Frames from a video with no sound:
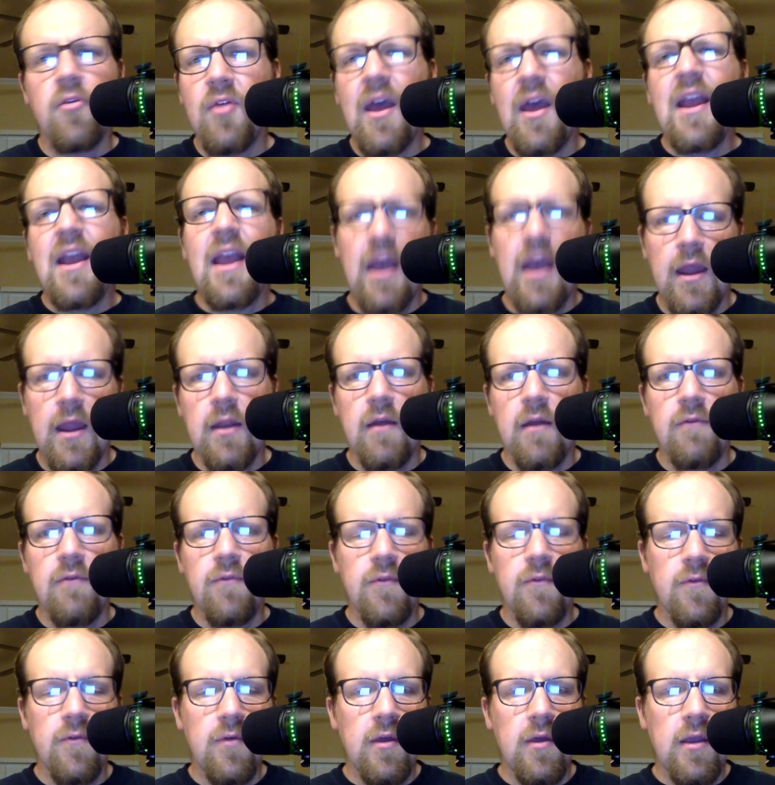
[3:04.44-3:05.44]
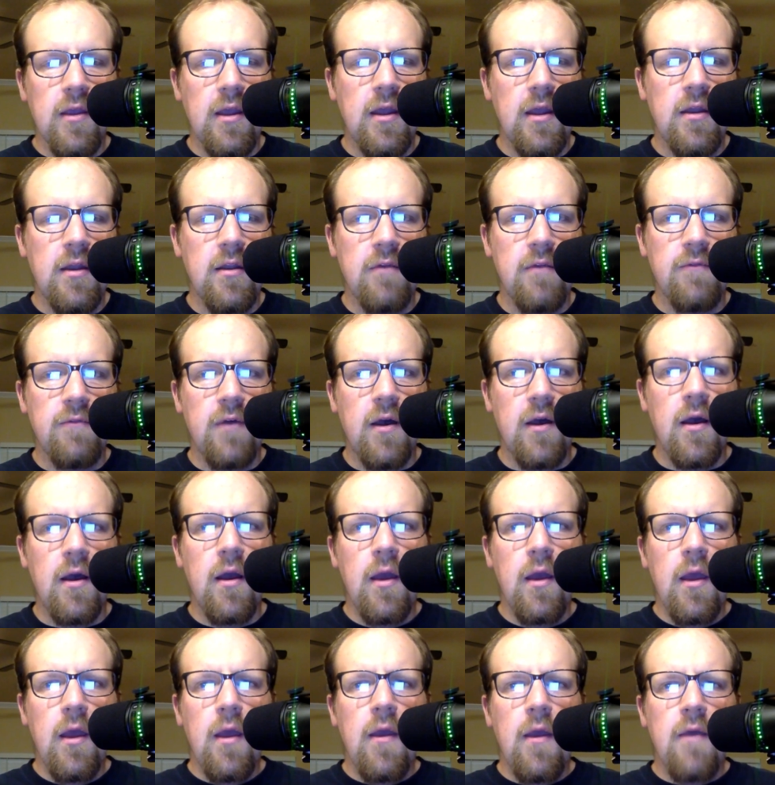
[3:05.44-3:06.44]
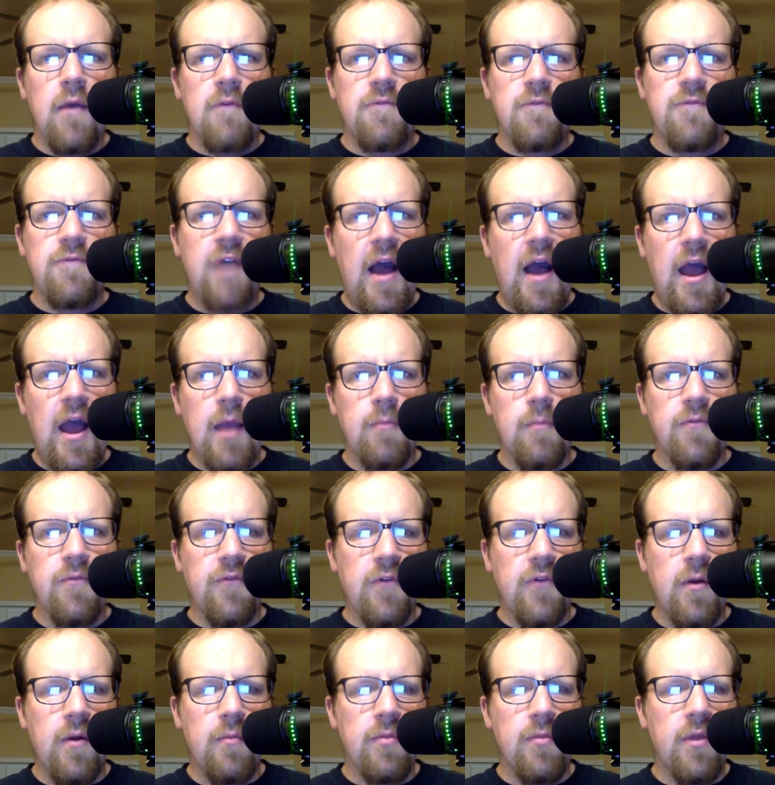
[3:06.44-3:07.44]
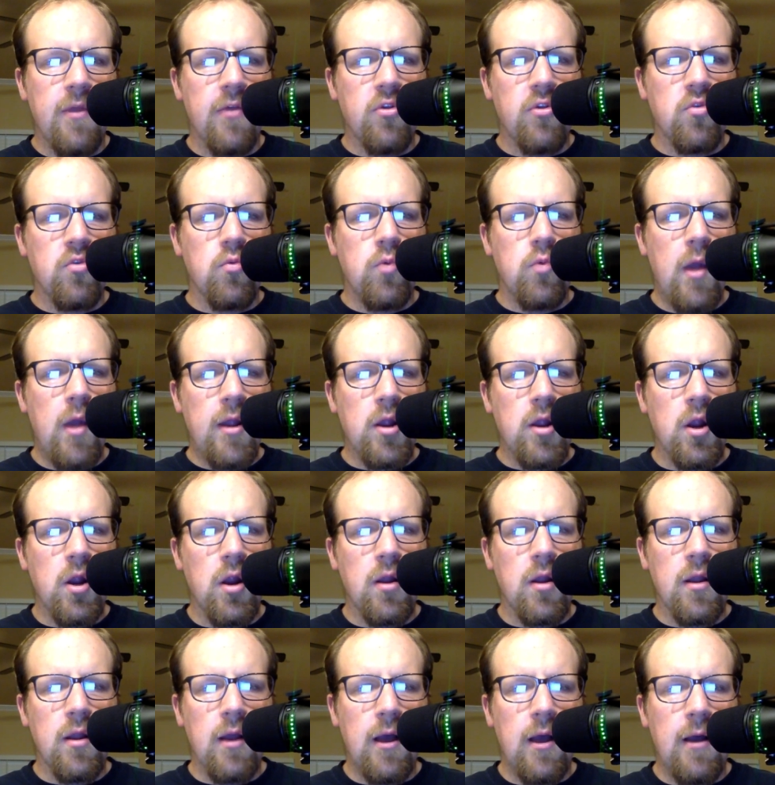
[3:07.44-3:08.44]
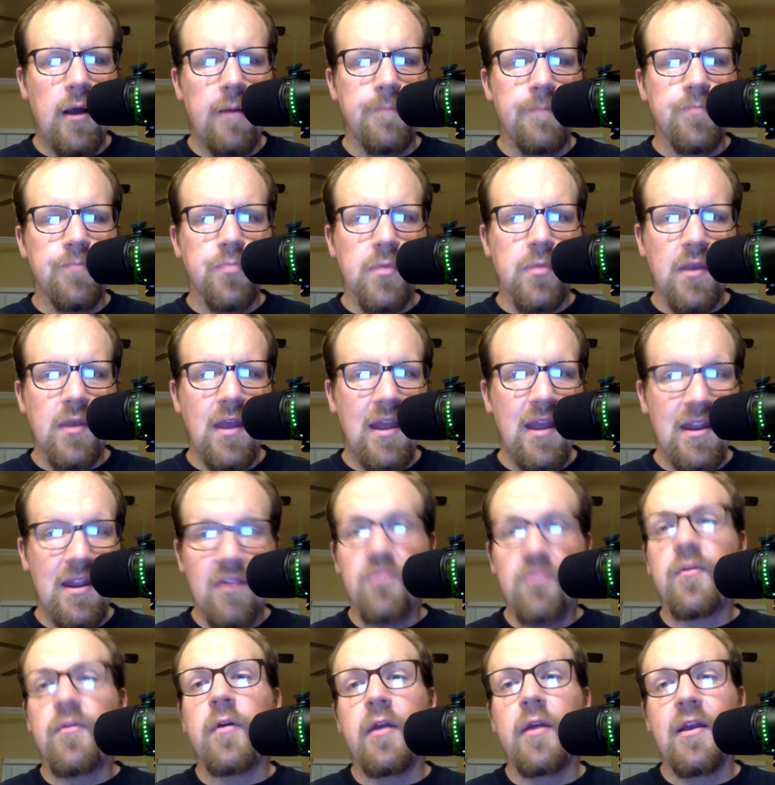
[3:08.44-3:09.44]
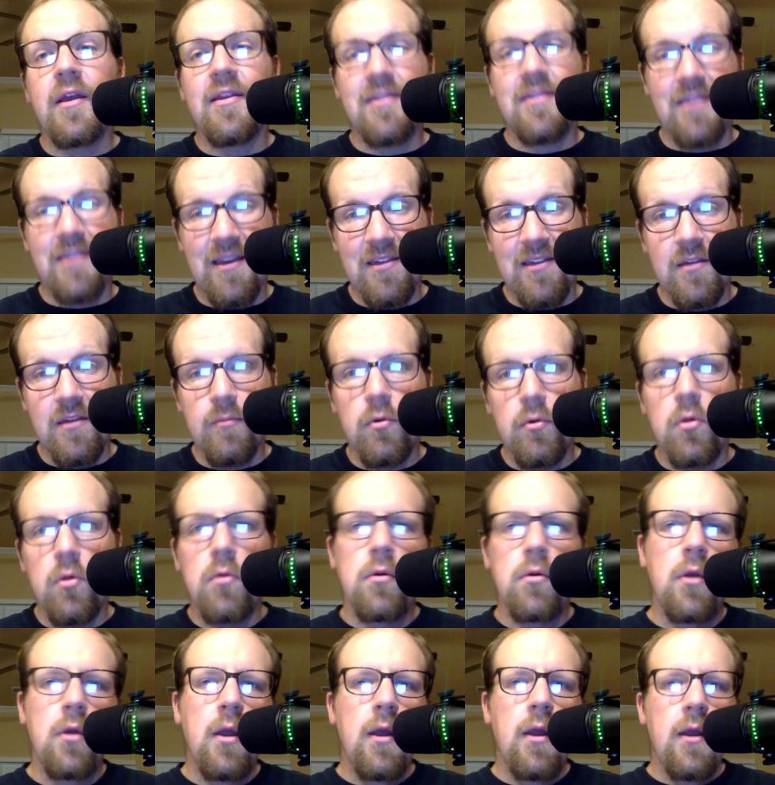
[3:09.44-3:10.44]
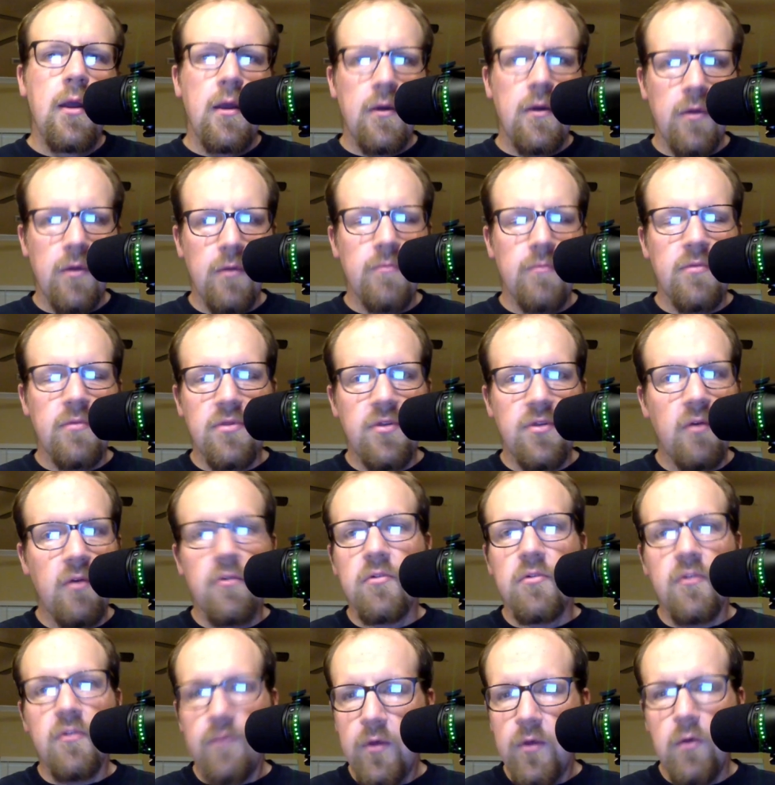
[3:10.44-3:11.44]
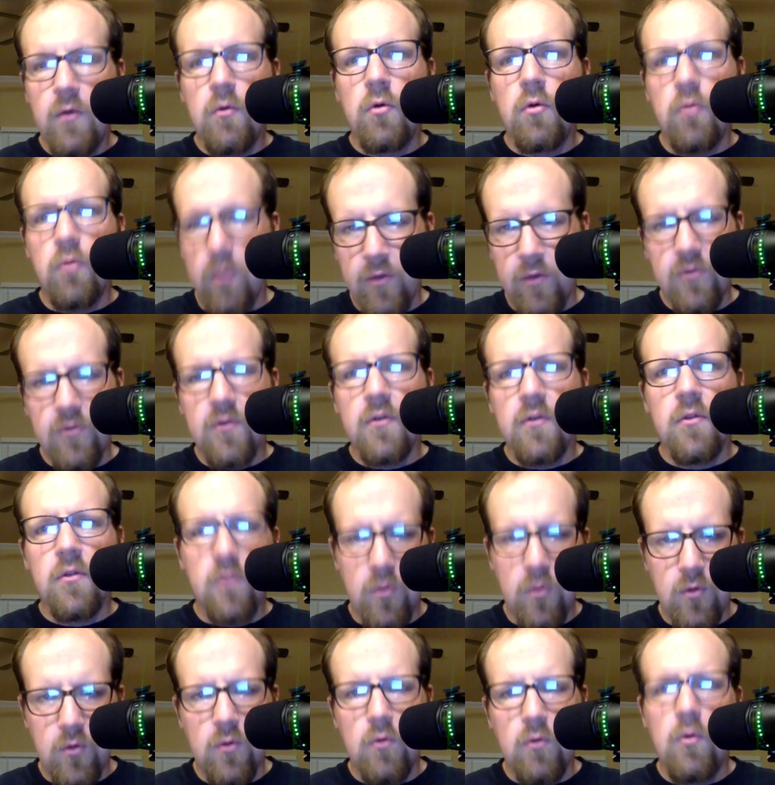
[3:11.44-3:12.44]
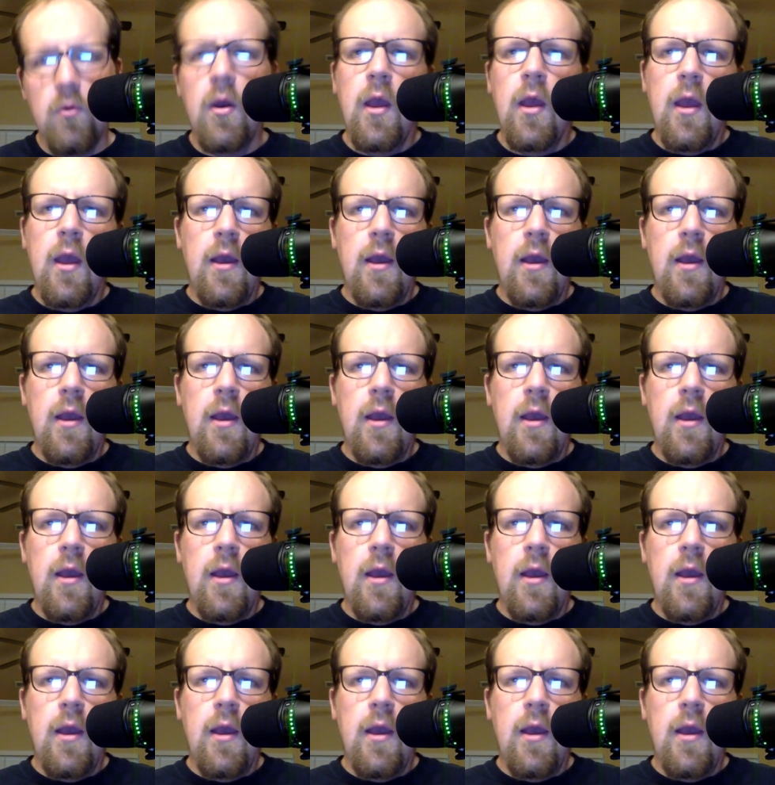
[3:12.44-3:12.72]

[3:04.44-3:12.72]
That kind of vibe from this record. It is very accessible. Those of you who listen to,